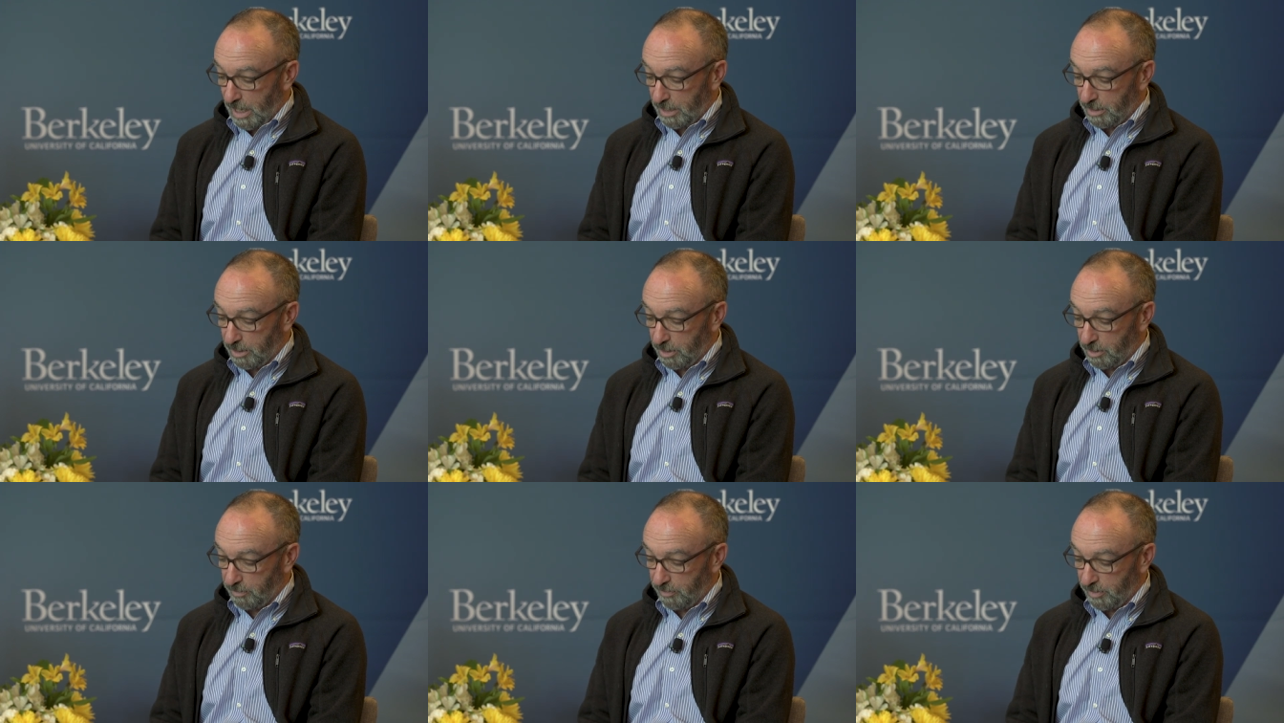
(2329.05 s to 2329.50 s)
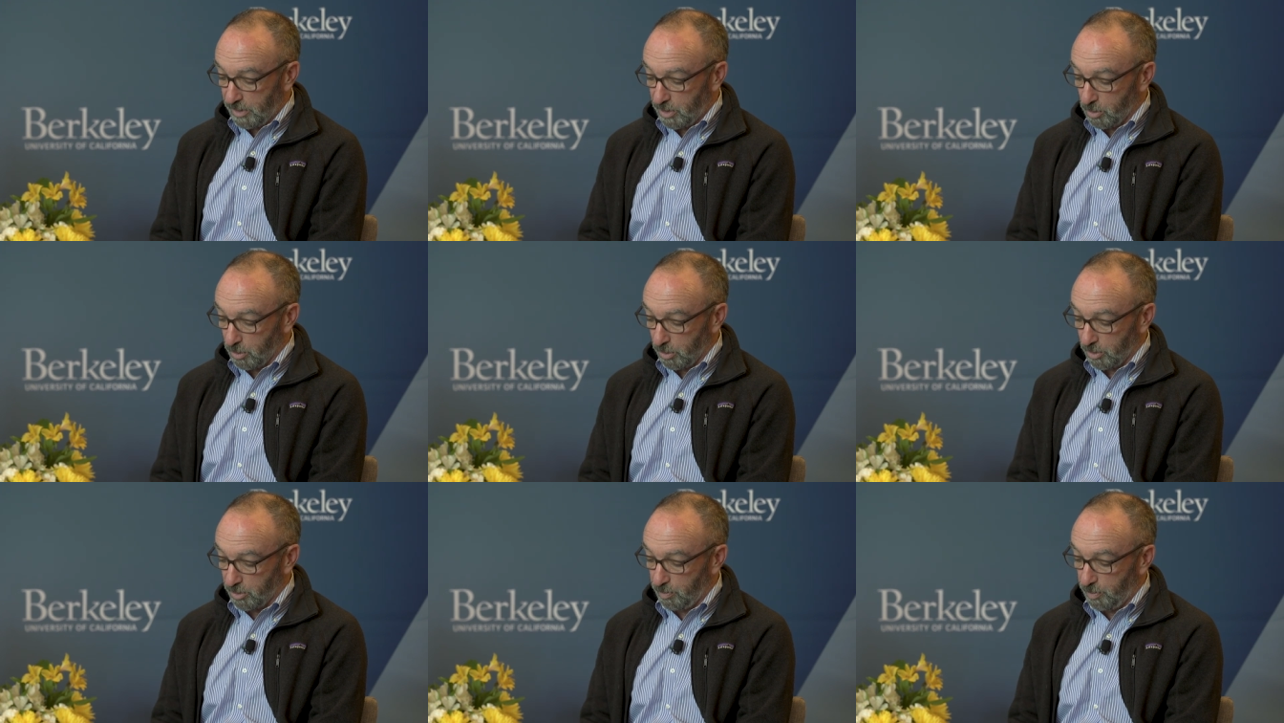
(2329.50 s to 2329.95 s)
and
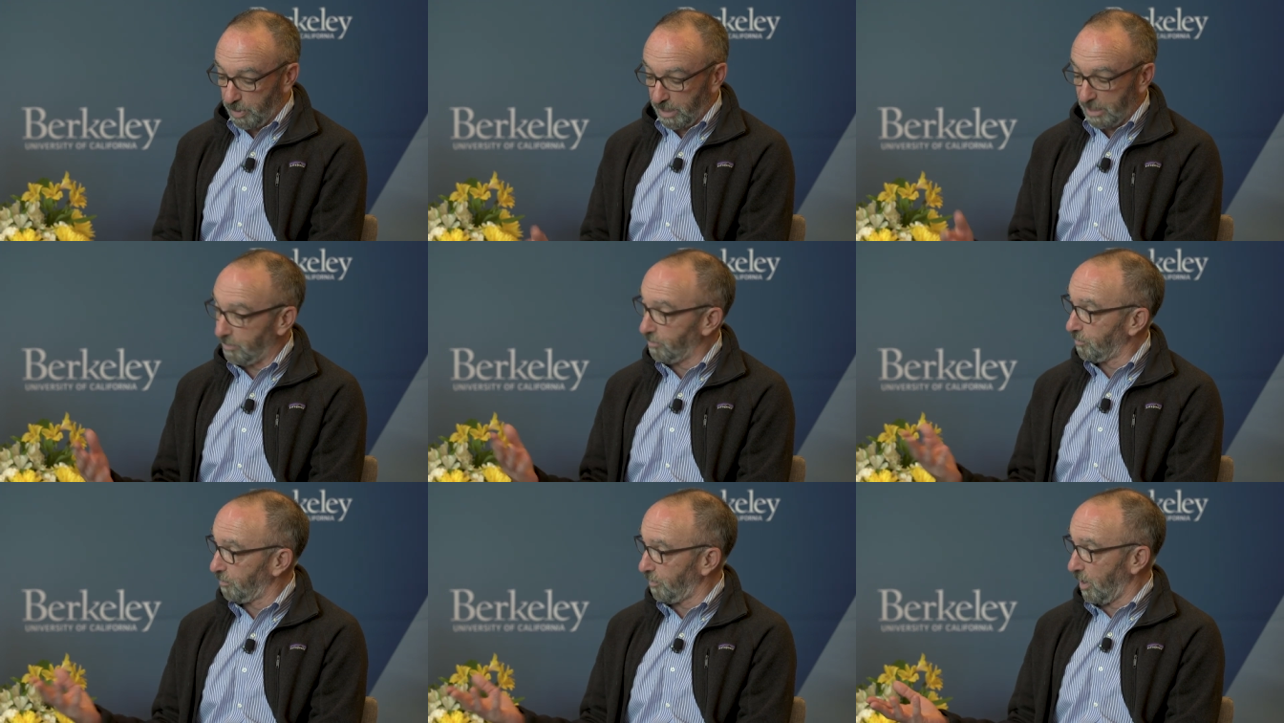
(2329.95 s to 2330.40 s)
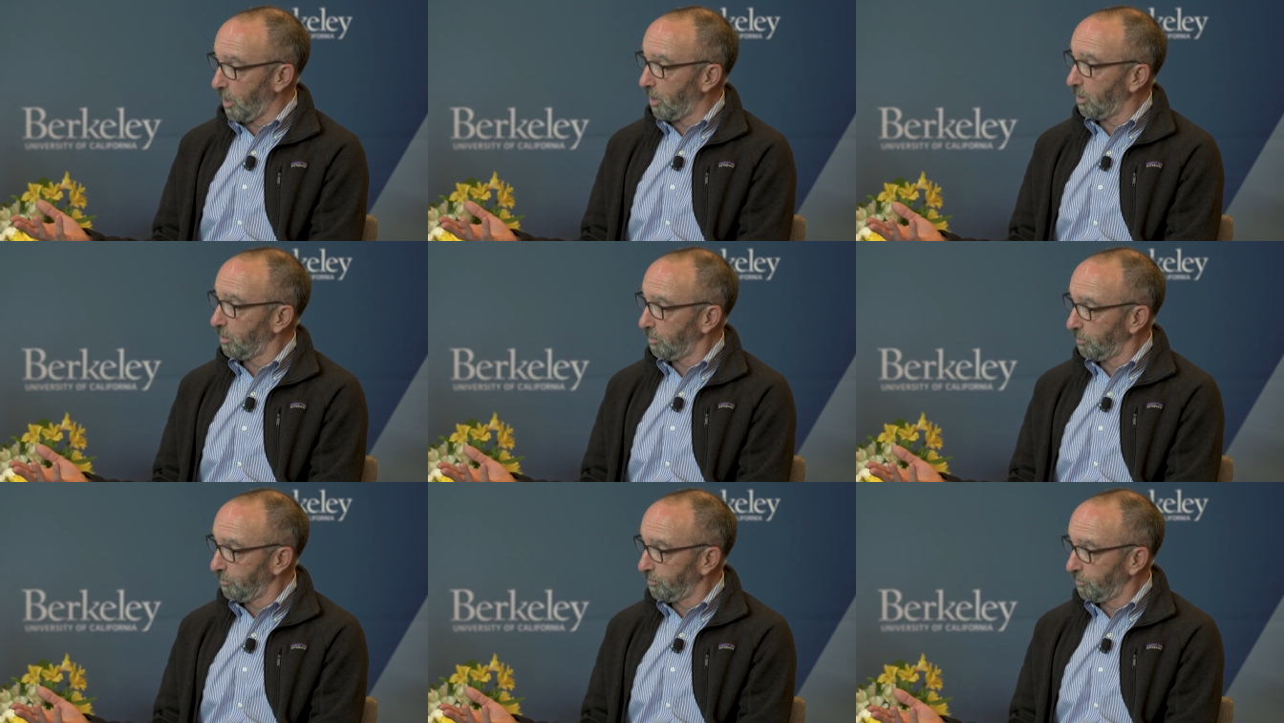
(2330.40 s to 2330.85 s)
individuals be
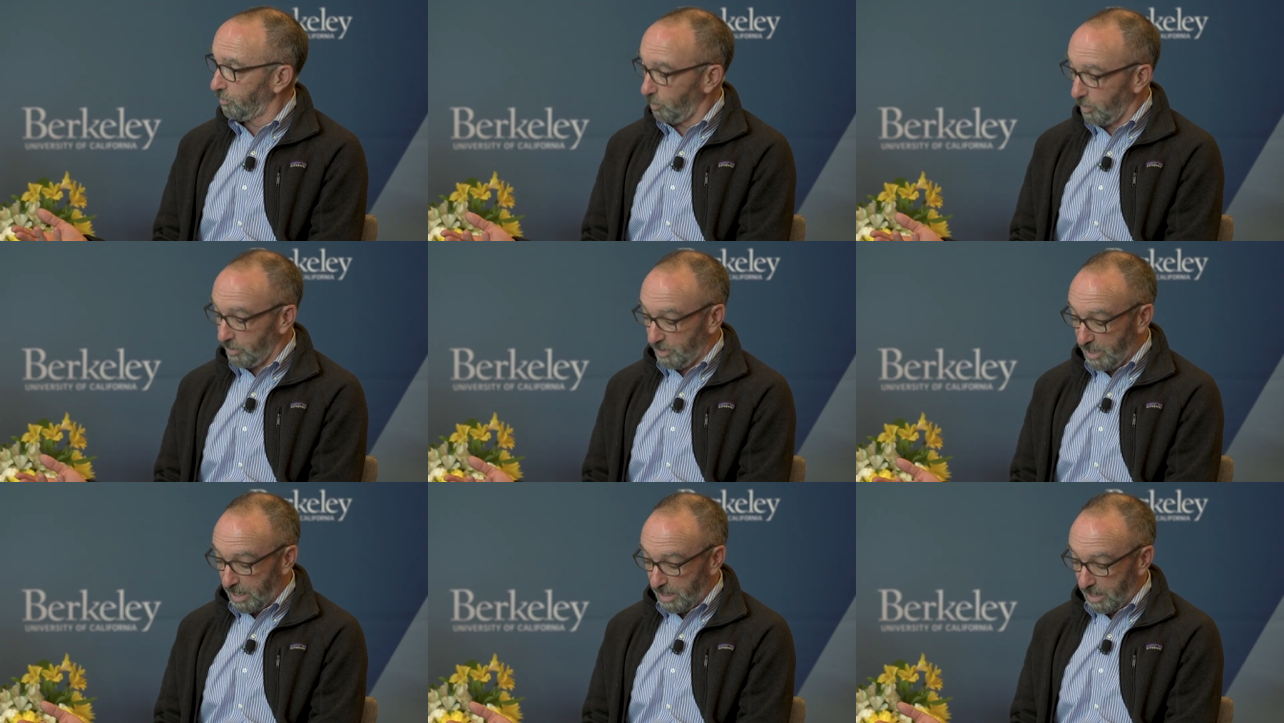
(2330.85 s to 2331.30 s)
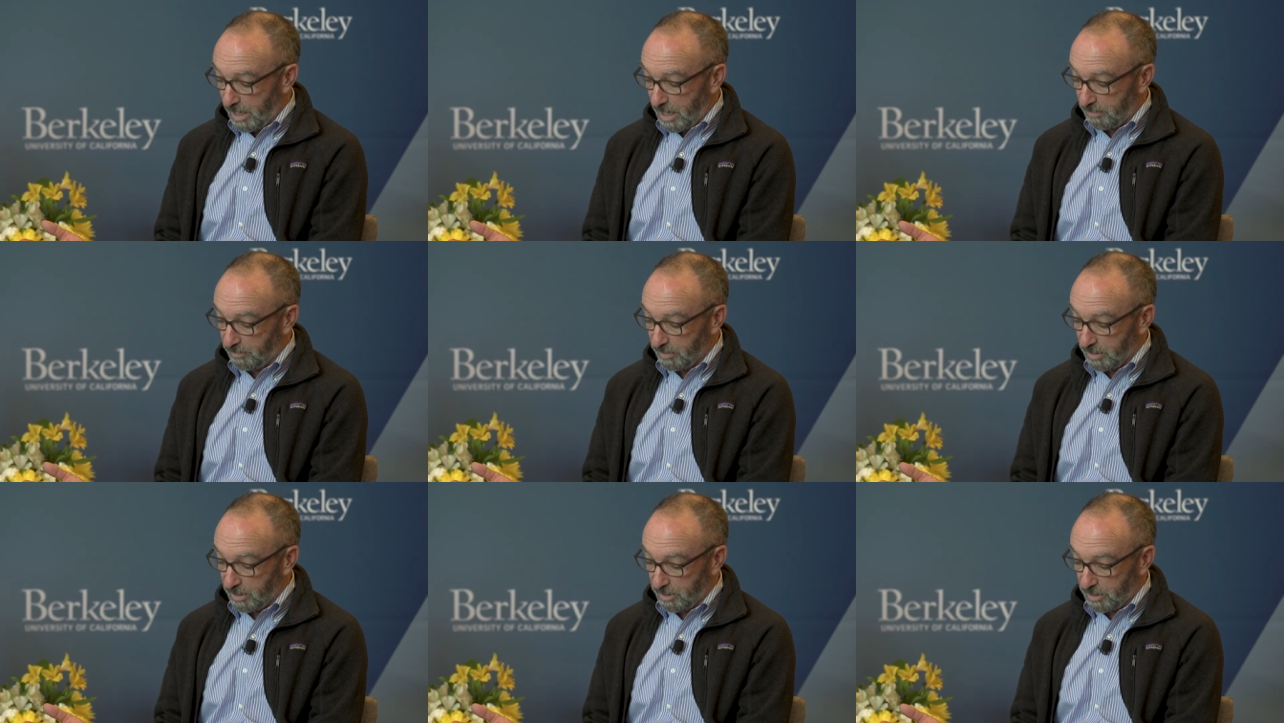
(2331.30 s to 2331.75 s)
involved with that
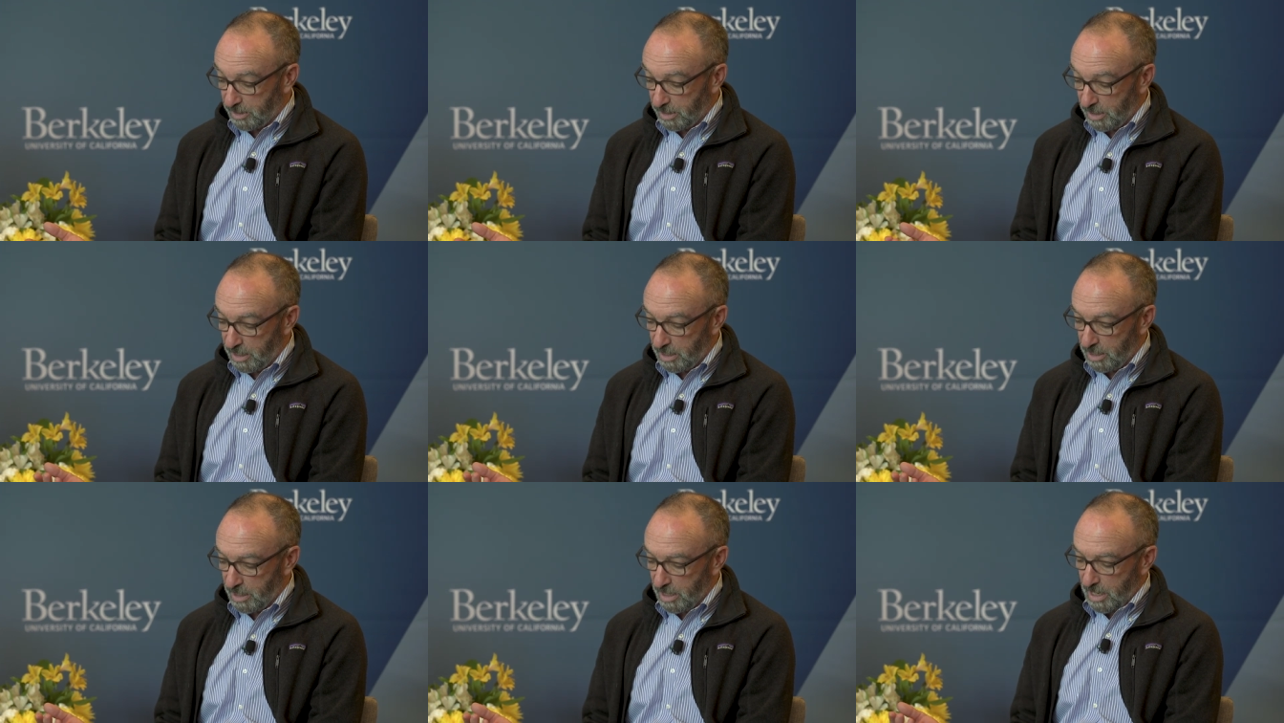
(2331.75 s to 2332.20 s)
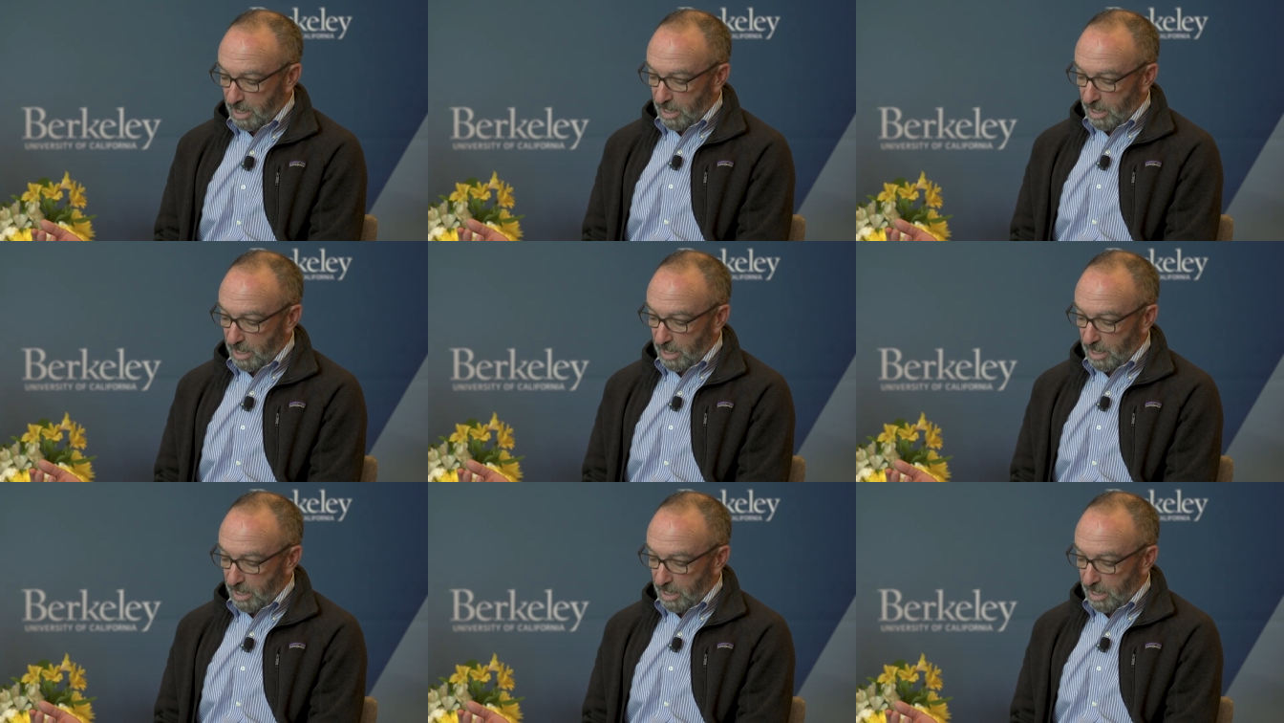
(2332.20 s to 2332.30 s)
advocacy?